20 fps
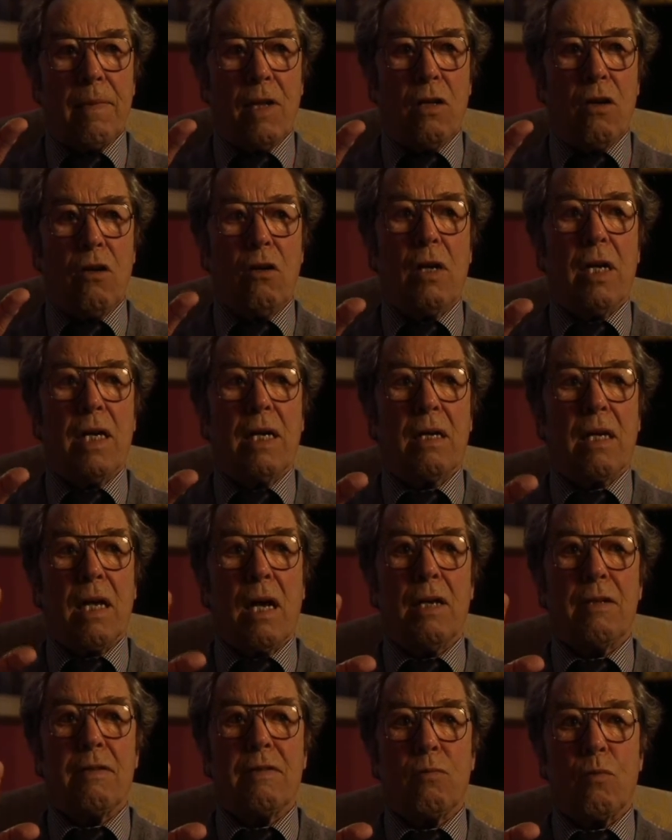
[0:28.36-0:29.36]
earlier
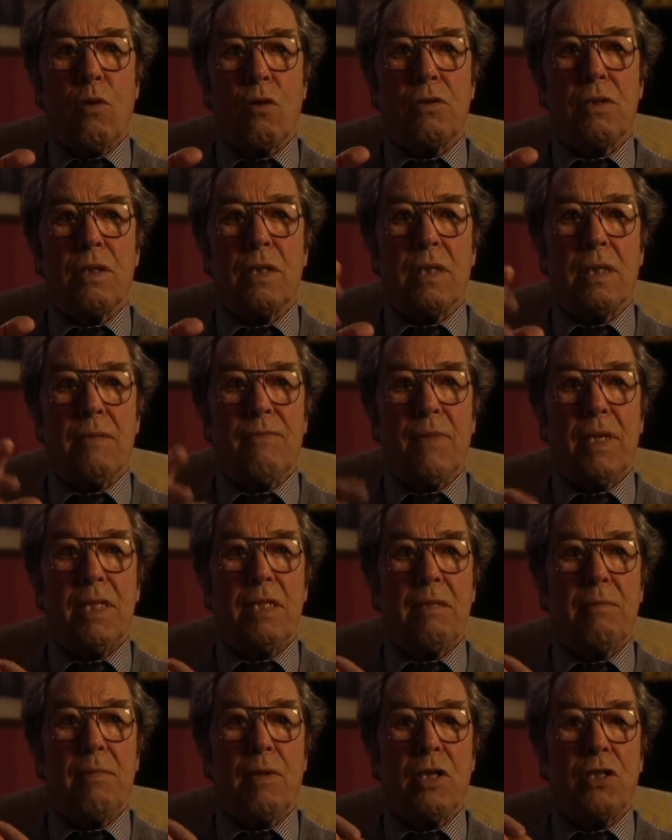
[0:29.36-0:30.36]
kinds of watches
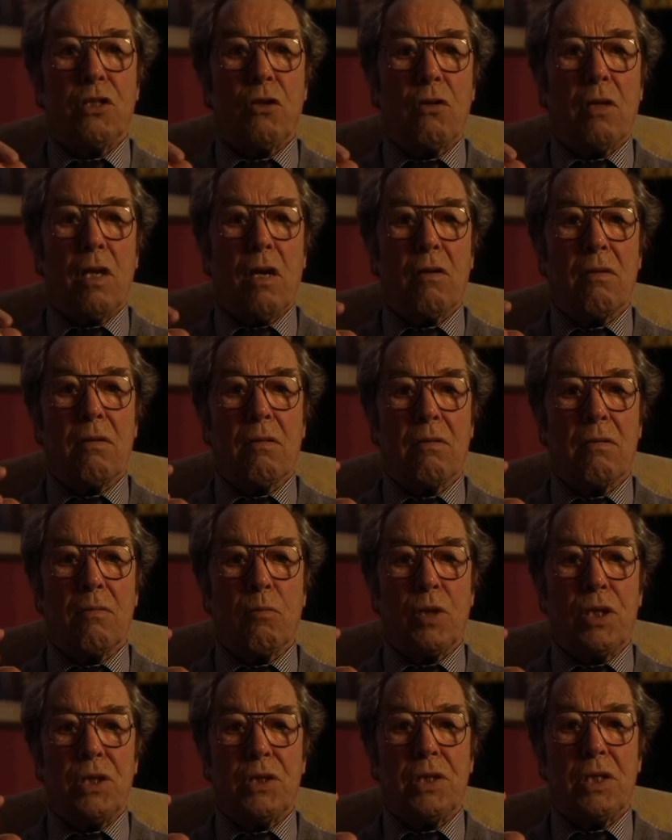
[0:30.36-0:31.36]
invented by John Arnold,
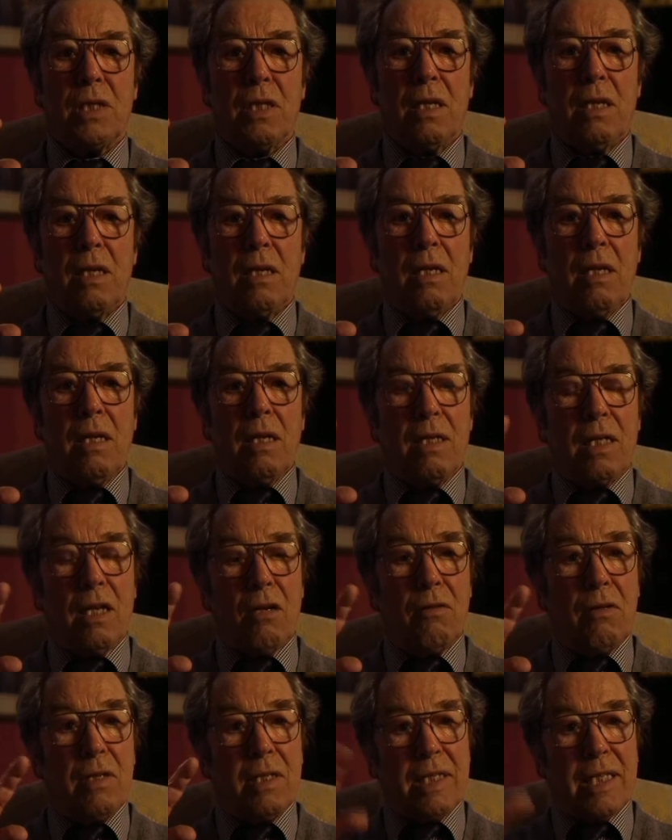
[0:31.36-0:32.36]
which
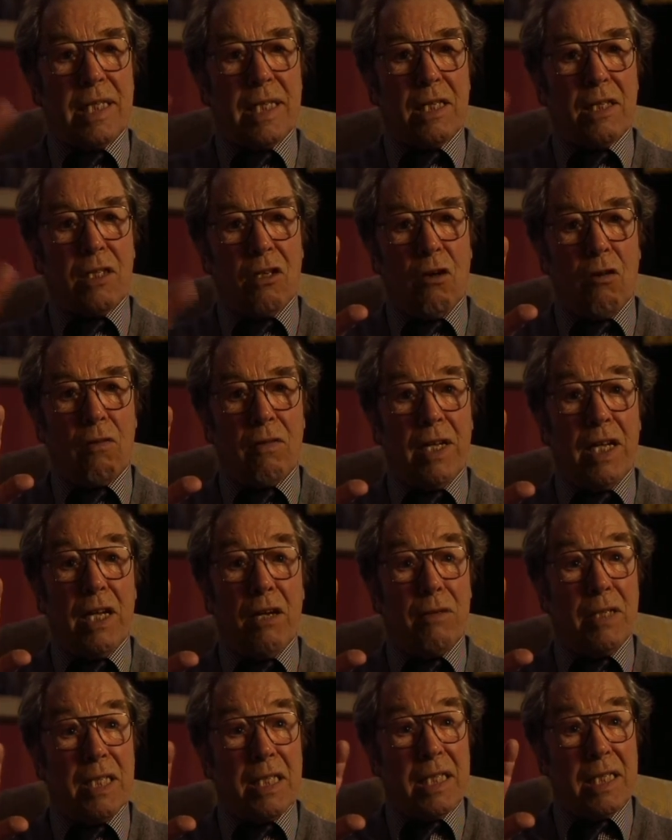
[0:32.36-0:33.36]
don't tick-tock,
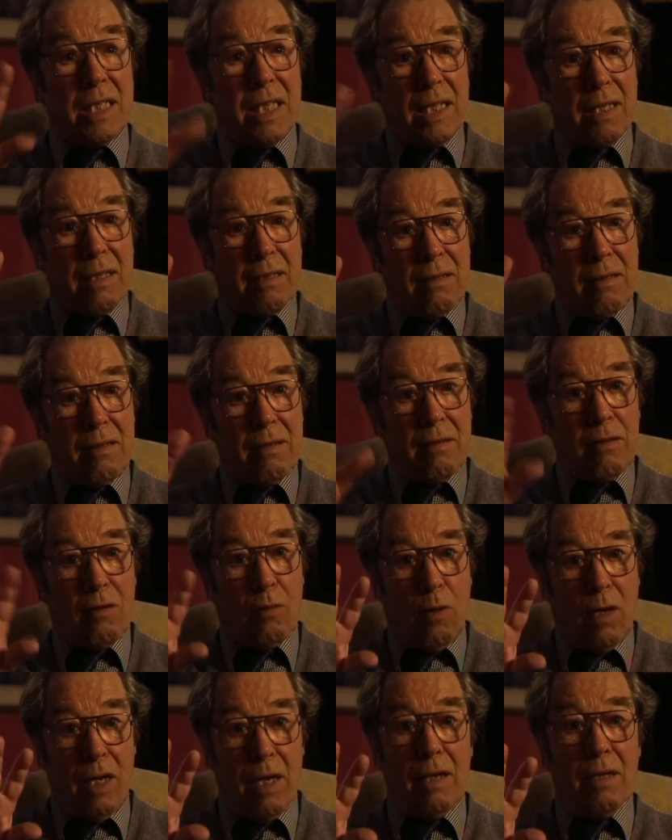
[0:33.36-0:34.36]
they only tick,
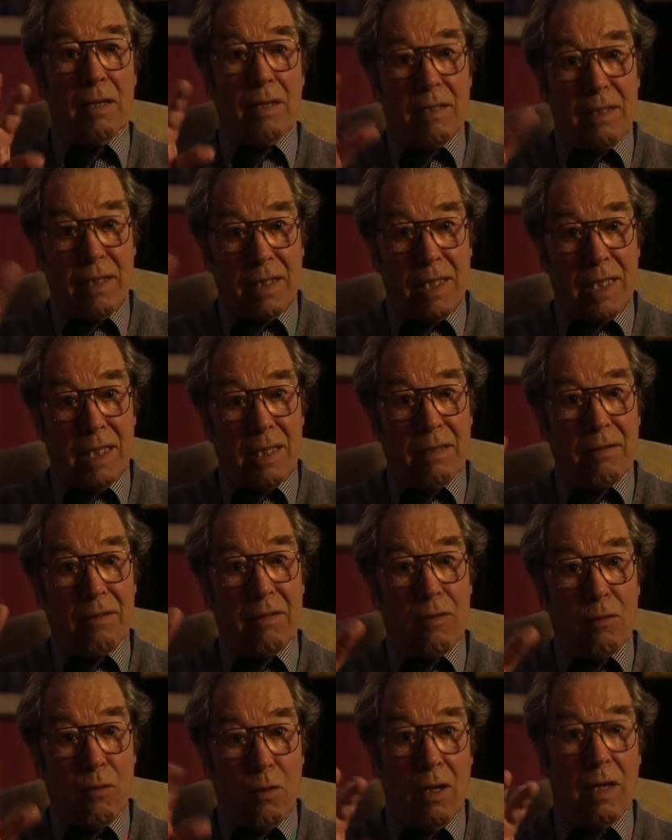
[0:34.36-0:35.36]
quiet, tick,
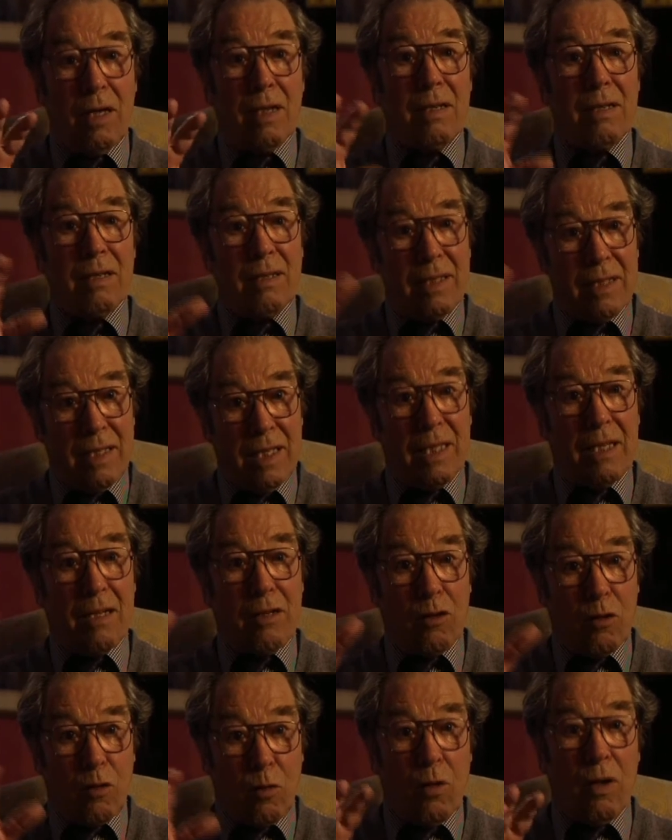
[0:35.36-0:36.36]
quiet,
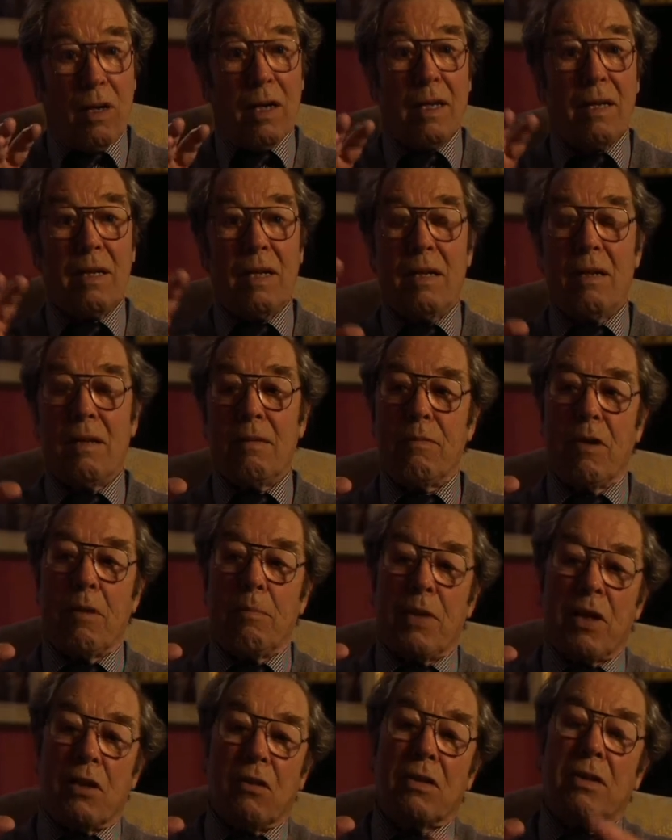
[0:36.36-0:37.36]
tick, quiet.
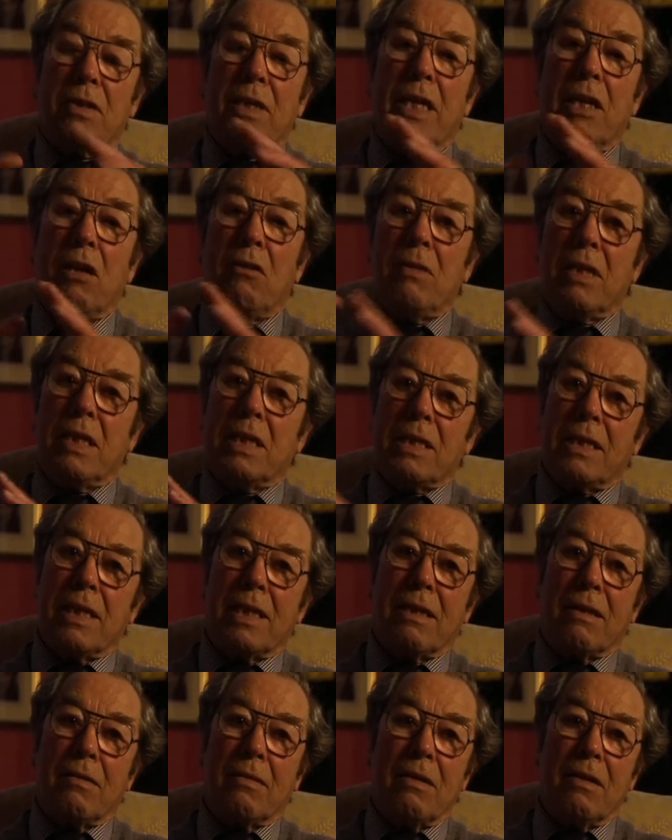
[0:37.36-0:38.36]
But because they only
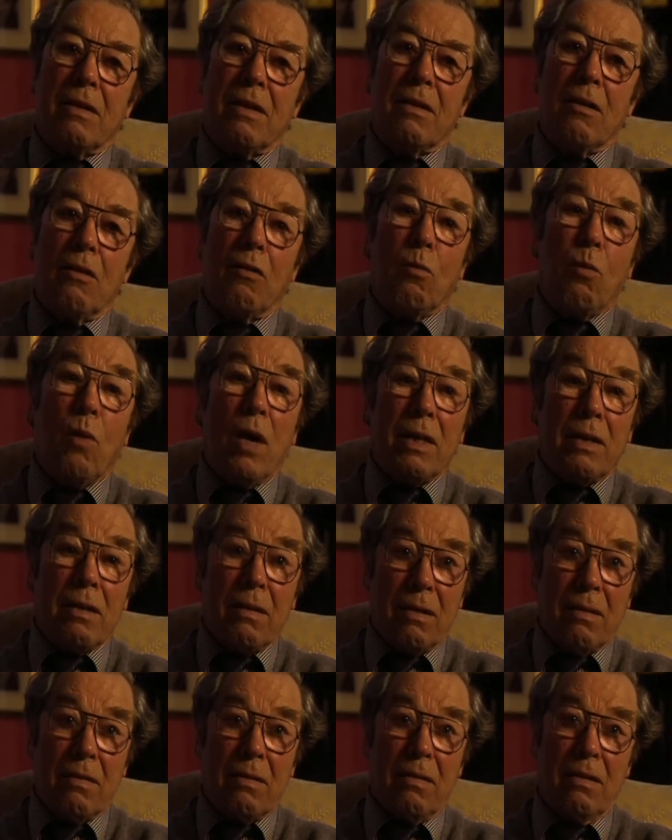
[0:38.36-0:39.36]
tick on
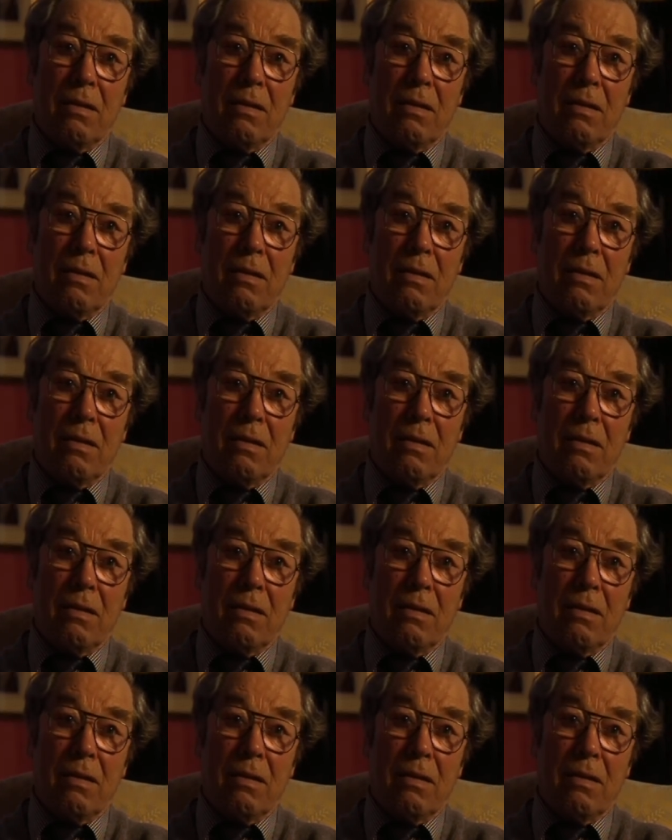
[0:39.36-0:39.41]
one